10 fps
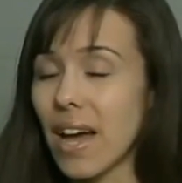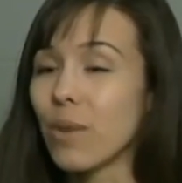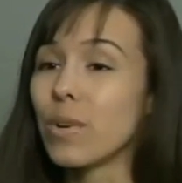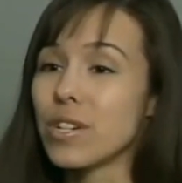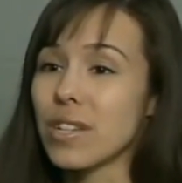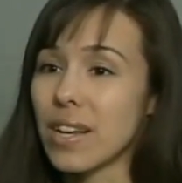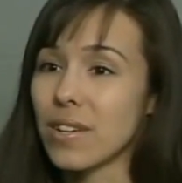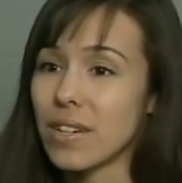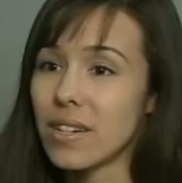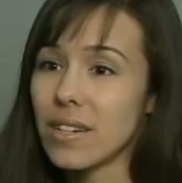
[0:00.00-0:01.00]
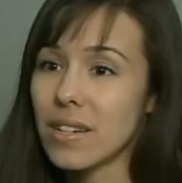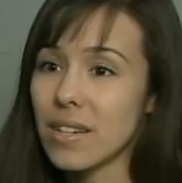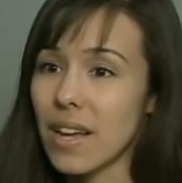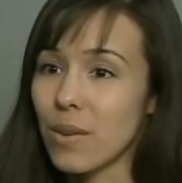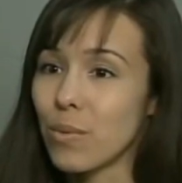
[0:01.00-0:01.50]
I wish that I could.
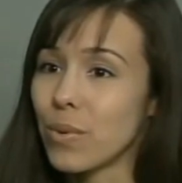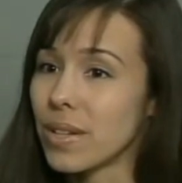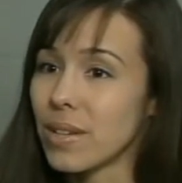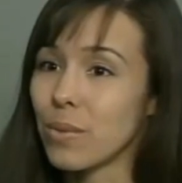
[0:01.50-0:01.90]
I really,